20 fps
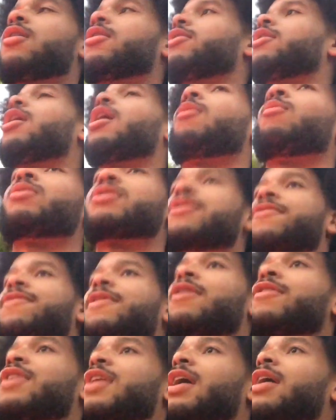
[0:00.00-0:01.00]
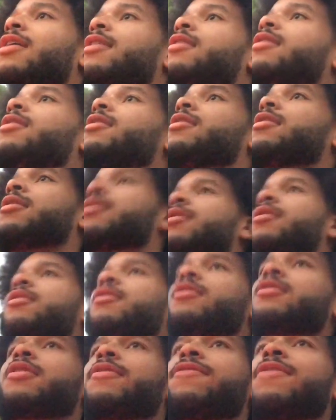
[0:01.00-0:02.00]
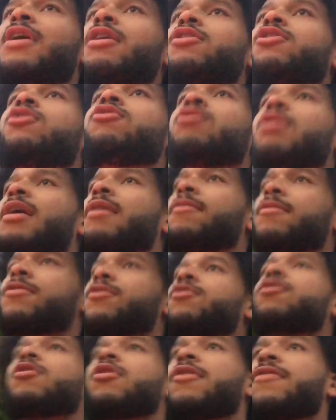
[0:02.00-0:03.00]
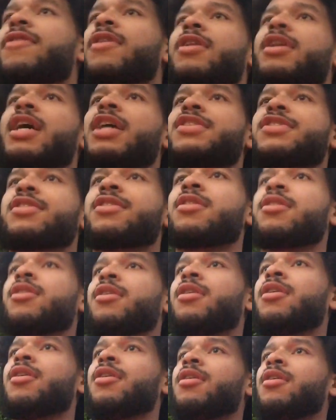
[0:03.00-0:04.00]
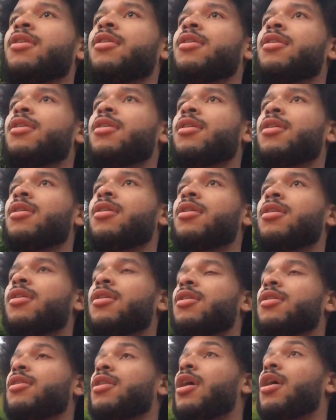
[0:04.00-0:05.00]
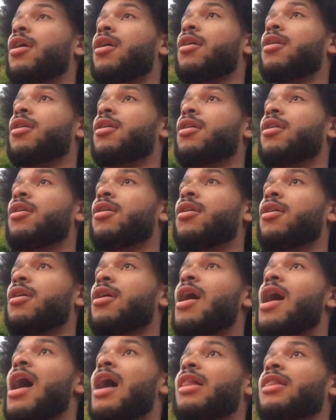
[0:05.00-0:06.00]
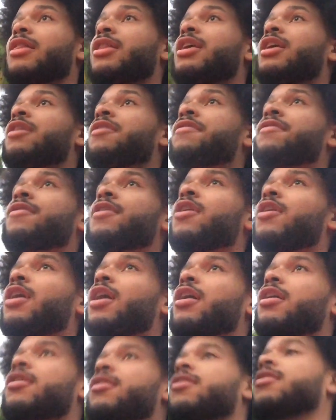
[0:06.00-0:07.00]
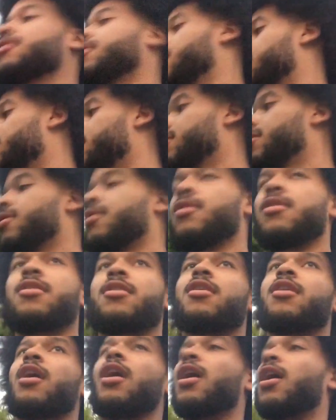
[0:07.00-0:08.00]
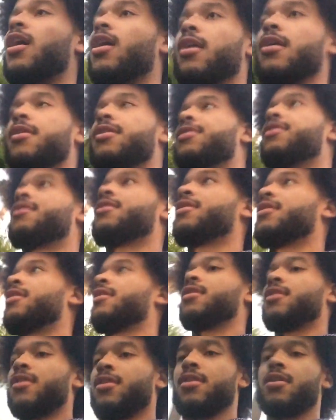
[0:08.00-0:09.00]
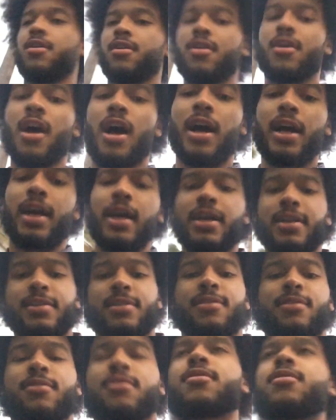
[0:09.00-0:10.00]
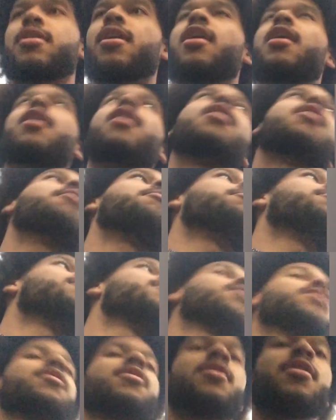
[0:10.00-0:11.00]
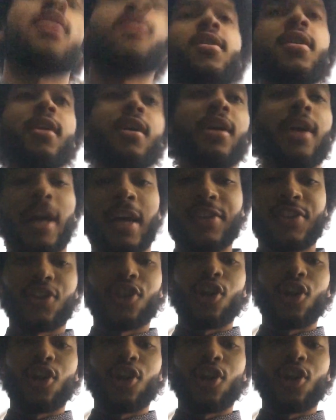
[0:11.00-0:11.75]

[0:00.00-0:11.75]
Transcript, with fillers: no, I'm with the found, the found. You know, you know the foundation. No. I leave? Okay. Uh, I guess um, it's